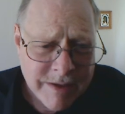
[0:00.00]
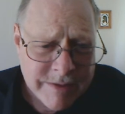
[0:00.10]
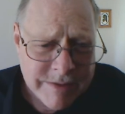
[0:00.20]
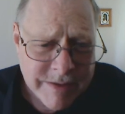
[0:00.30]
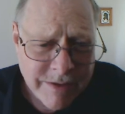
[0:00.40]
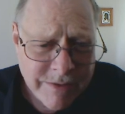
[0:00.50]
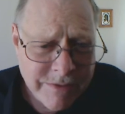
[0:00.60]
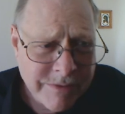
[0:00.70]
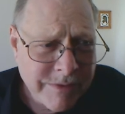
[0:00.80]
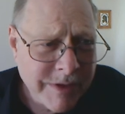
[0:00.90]

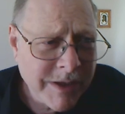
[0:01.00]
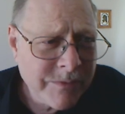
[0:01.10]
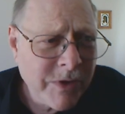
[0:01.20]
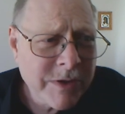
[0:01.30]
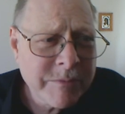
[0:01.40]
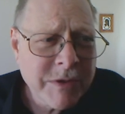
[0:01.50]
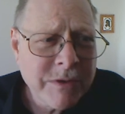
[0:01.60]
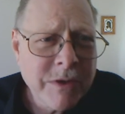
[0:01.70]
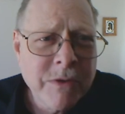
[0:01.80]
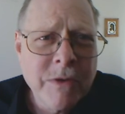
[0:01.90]
So again, welcome to
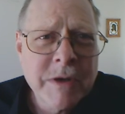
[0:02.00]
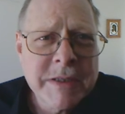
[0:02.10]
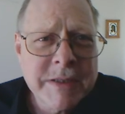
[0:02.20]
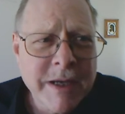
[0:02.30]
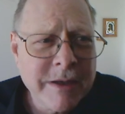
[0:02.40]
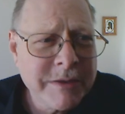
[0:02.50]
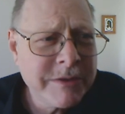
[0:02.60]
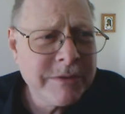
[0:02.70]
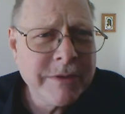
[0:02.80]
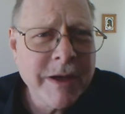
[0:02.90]
the course. I'll
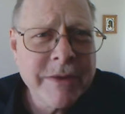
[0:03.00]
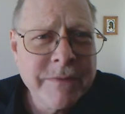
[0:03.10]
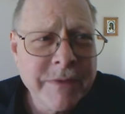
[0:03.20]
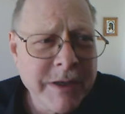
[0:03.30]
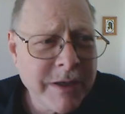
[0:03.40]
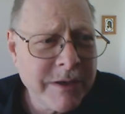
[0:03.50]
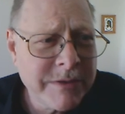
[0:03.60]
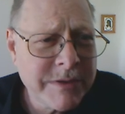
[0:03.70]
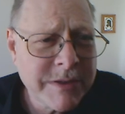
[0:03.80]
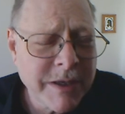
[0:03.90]
do other
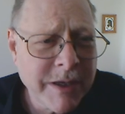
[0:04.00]
videos